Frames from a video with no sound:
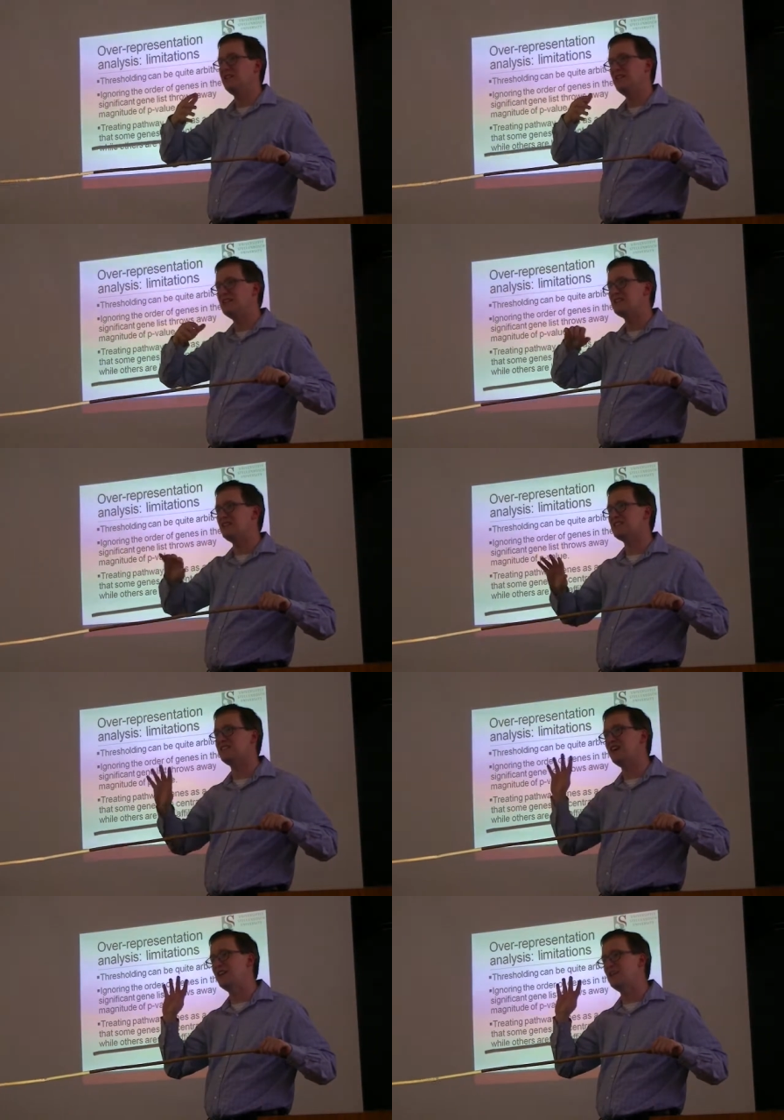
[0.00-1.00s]
is
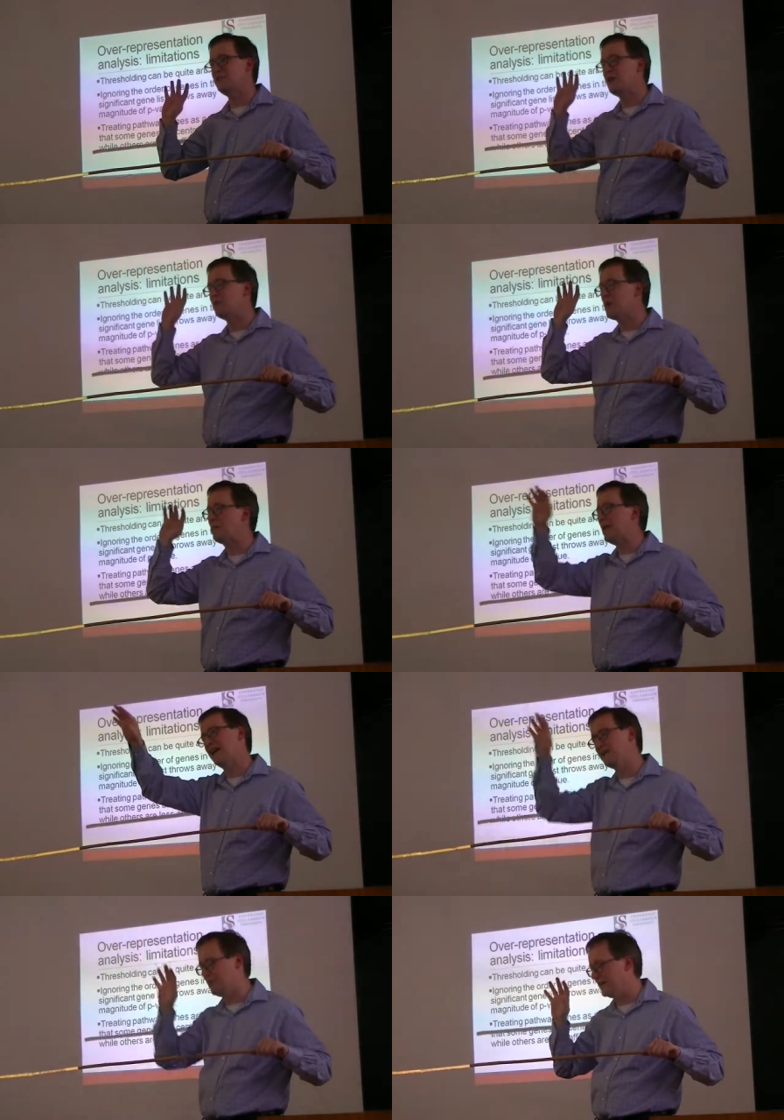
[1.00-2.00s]
not a
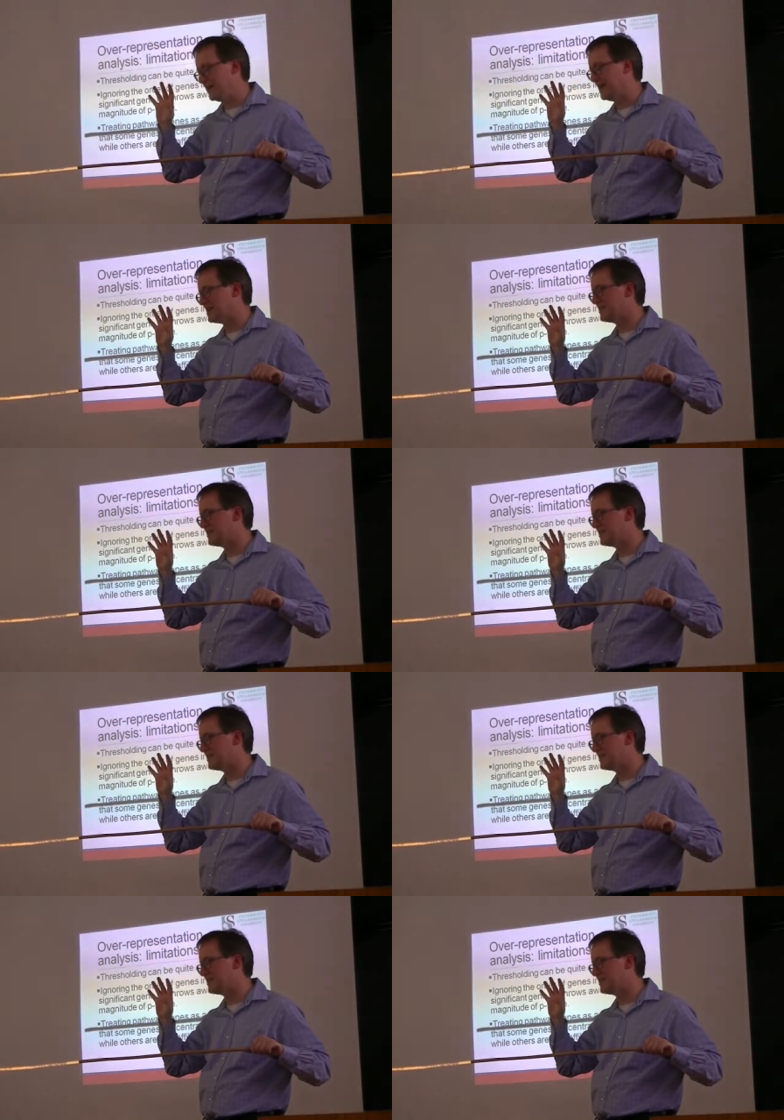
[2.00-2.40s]
black and white case.